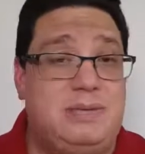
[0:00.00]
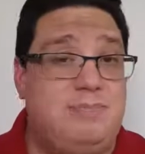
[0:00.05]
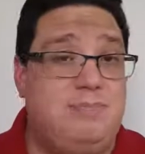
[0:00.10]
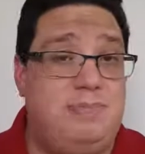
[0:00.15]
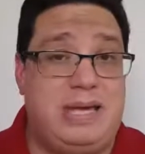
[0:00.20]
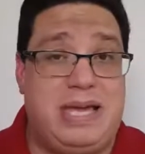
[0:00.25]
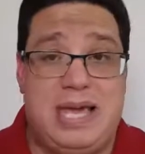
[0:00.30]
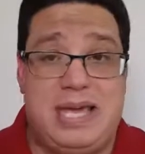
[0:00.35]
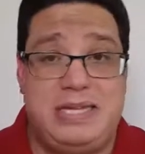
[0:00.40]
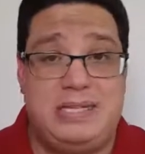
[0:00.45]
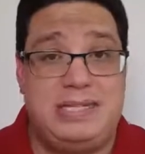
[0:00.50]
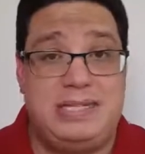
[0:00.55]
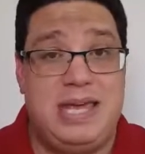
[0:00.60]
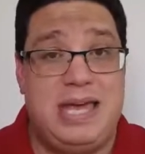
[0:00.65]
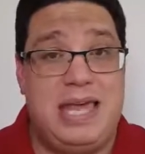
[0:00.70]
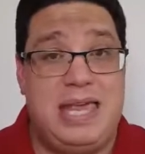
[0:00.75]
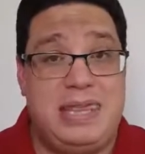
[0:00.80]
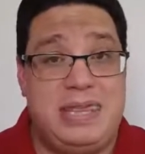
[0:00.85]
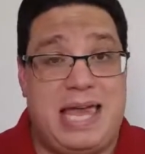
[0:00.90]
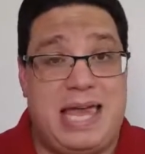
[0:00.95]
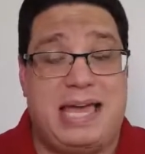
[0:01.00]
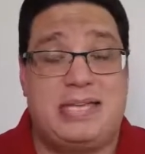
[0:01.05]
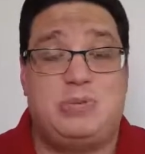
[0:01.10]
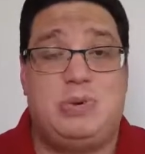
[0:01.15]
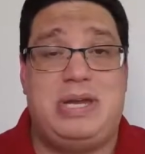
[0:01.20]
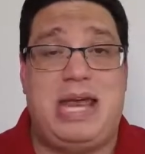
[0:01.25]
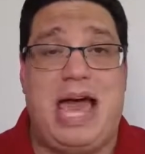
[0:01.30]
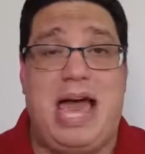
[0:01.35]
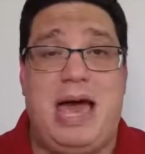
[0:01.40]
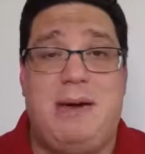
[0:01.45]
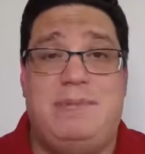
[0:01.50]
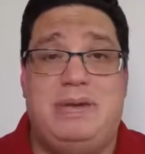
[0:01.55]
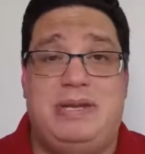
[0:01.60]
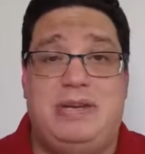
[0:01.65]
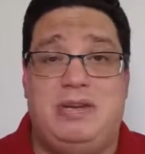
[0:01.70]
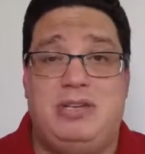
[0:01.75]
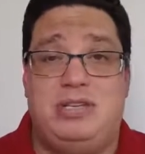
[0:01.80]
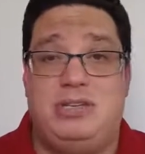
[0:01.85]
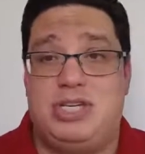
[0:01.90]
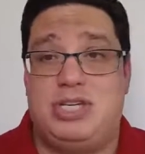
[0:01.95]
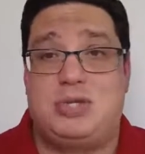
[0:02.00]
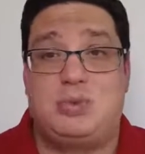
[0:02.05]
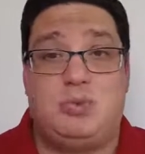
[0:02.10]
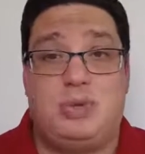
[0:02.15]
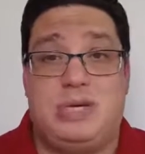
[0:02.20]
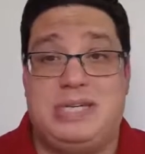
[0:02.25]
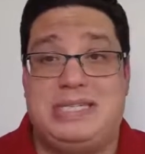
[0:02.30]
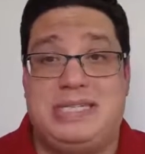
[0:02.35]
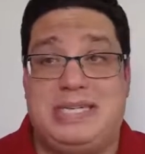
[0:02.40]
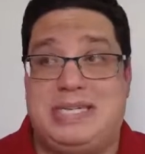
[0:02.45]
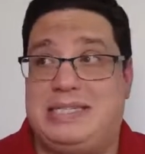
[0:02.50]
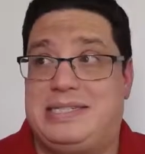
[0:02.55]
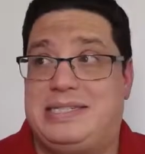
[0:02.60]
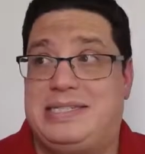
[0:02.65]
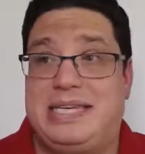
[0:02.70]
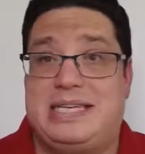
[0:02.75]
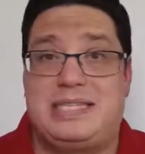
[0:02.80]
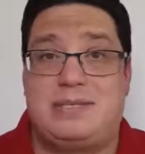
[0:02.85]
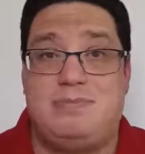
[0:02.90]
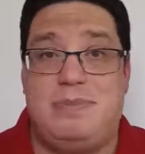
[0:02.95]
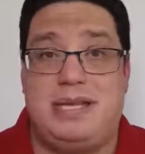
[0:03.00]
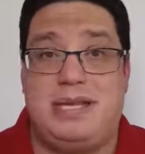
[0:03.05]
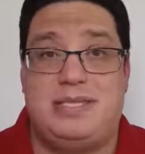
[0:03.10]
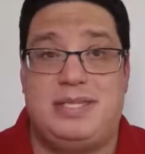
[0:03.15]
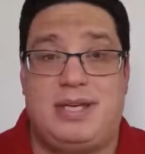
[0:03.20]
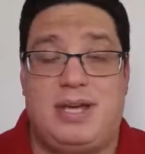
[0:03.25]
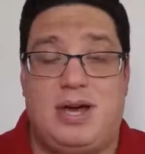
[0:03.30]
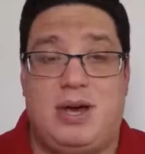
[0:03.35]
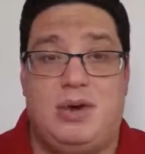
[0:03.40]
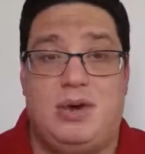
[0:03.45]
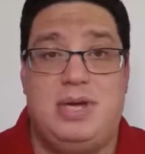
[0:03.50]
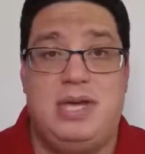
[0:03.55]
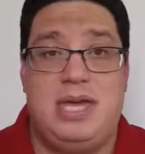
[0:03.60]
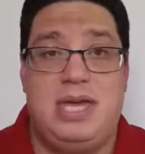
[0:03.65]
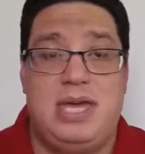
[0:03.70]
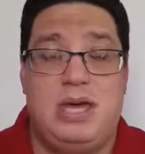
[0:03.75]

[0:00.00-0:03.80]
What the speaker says: Because that's what happened just recently, 6 months ago,